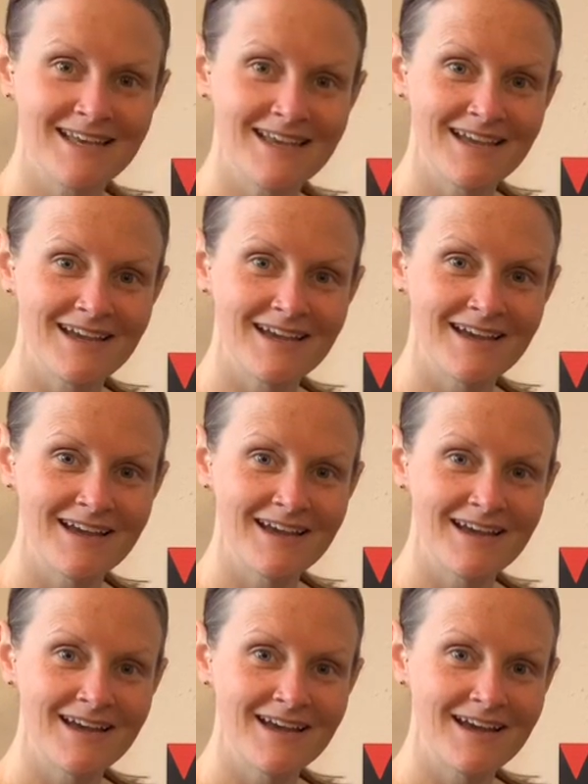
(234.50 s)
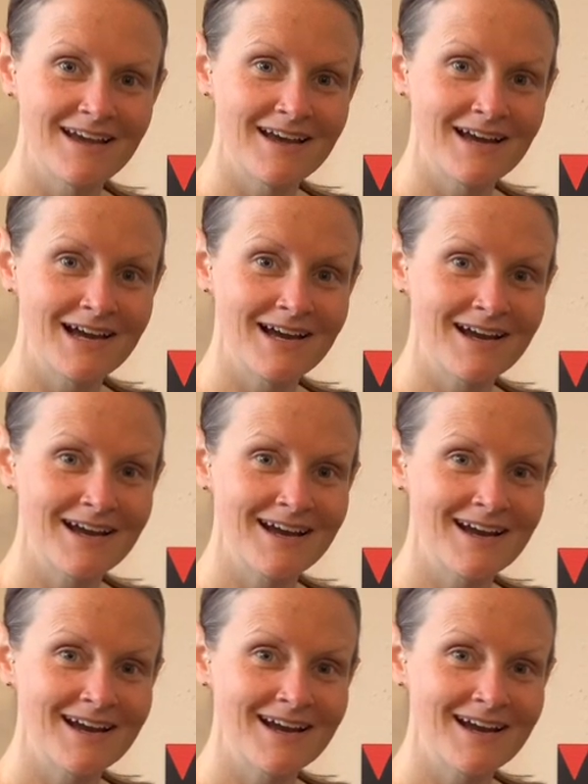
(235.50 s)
No one is speaking in this clip.